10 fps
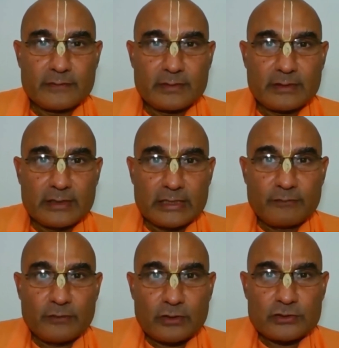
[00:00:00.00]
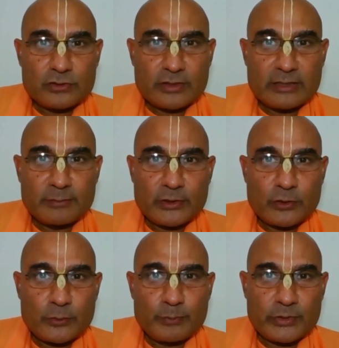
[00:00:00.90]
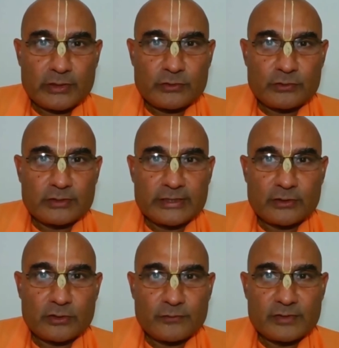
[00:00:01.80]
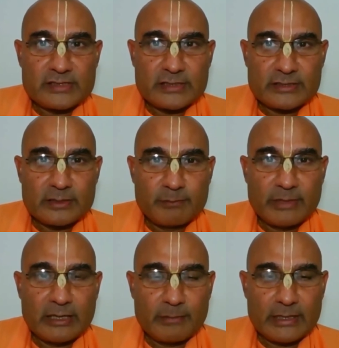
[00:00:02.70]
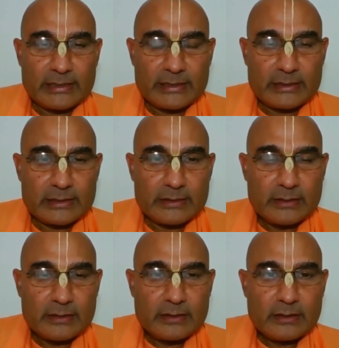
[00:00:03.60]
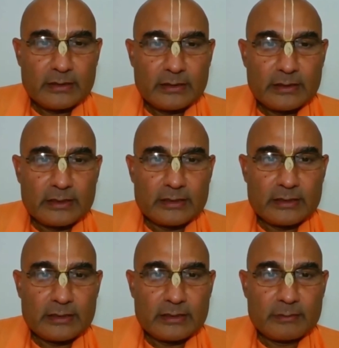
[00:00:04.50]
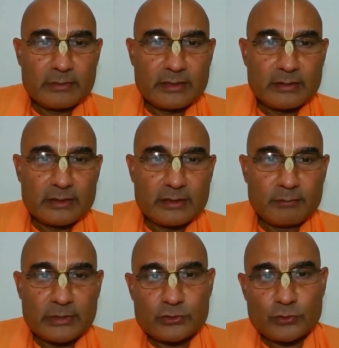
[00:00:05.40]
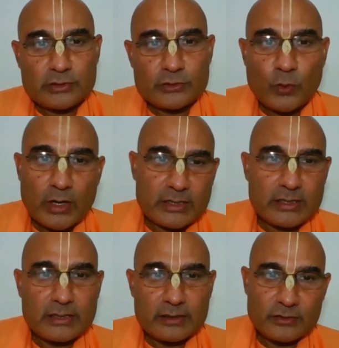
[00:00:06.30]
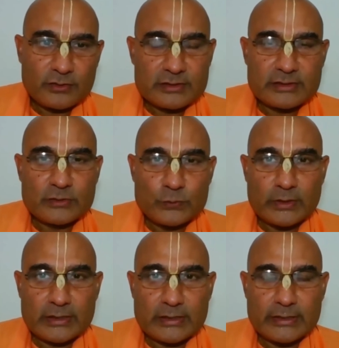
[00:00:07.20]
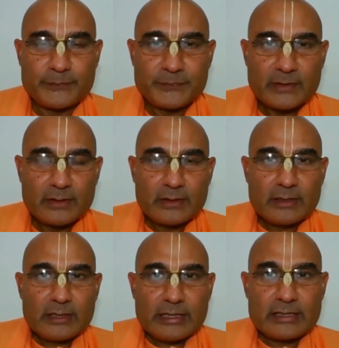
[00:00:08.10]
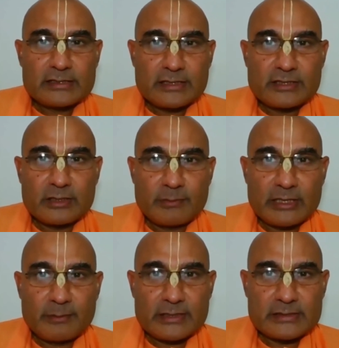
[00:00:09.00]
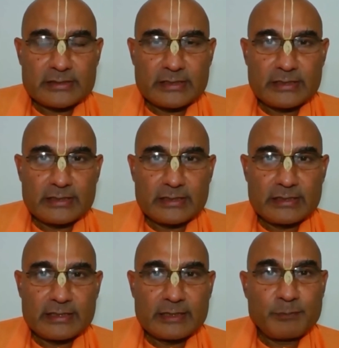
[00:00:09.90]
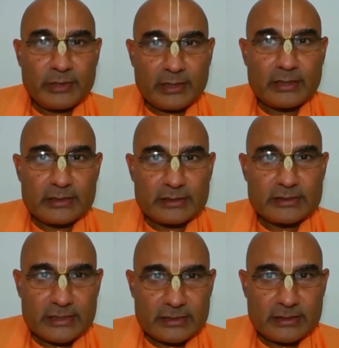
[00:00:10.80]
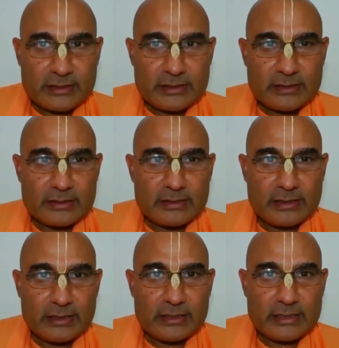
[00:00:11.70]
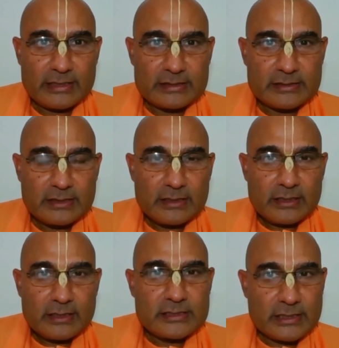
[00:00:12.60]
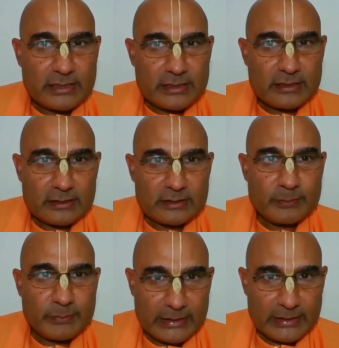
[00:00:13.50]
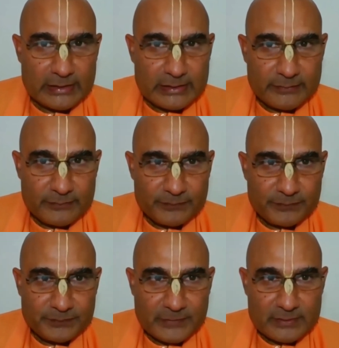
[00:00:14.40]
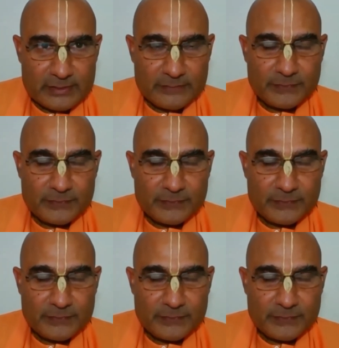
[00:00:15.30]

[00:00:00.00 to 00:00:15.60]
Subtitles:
love also can be compared to that of Satyabhama in Mathura, Dwarka, you could say Dwarka. And Satyabhama appeared in Chaitanya Leela as a Jagadananda Pandit. See?